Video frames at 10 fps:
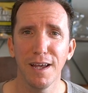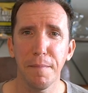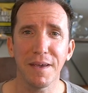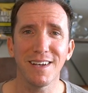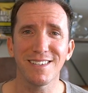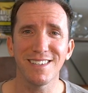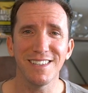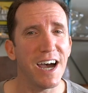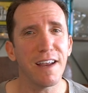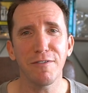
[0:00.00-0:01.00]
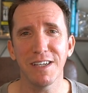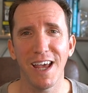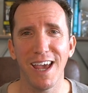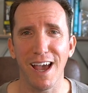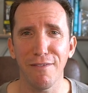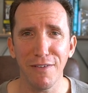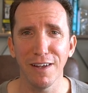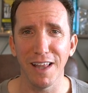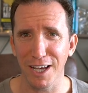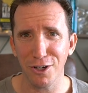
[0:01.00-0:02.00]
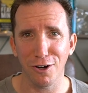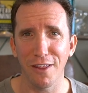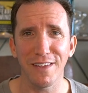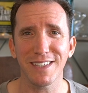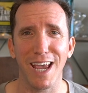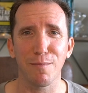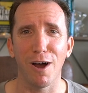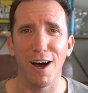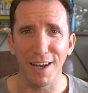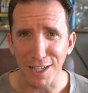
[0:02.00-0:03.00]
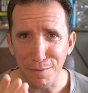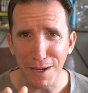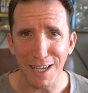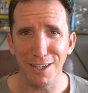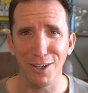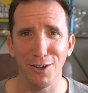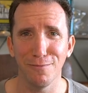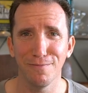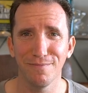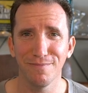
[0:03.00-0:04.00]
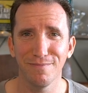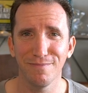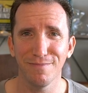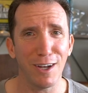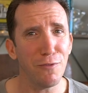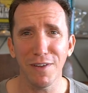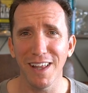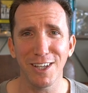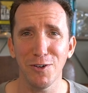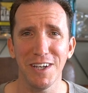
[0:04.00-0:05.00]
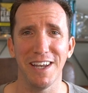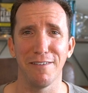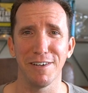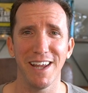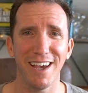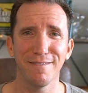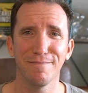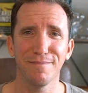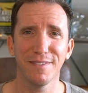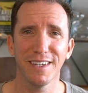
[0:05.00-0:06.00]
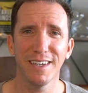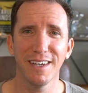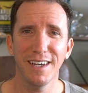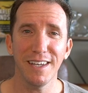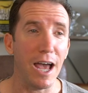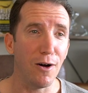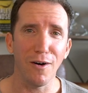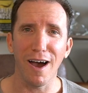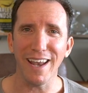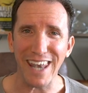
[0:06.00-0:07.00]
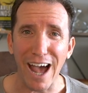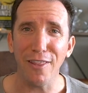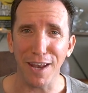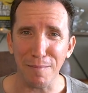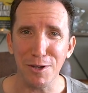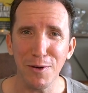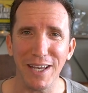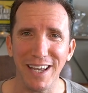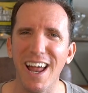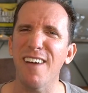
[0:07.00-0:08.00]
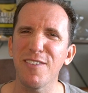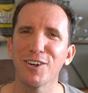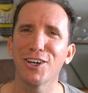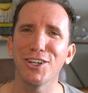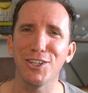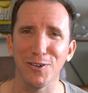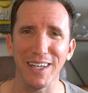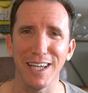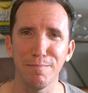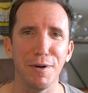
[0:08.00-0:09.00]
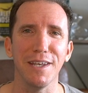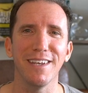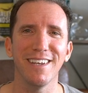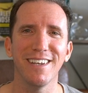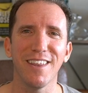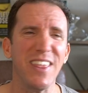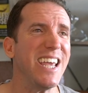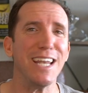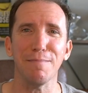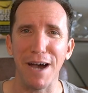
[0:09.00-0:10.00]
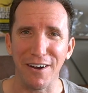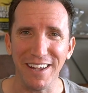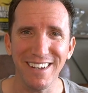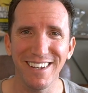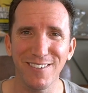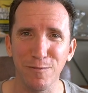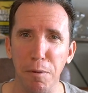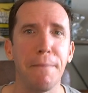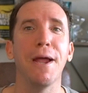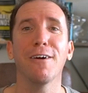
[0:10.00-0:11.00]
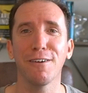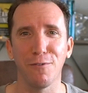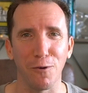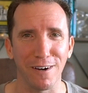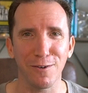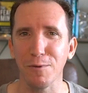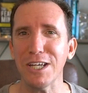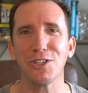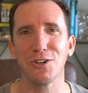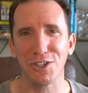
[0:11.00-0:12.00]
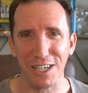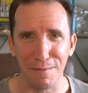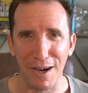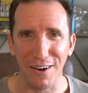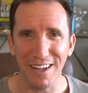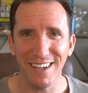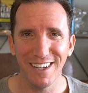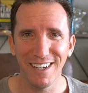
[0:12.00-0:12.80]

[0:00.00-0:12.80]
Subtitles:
because not every day I feel like turning this camera on and speaking to you. I don't feel like doing it every day. Now that I'm doing it, I feel good doing it. But thinking about it, preparing for it, researching about it,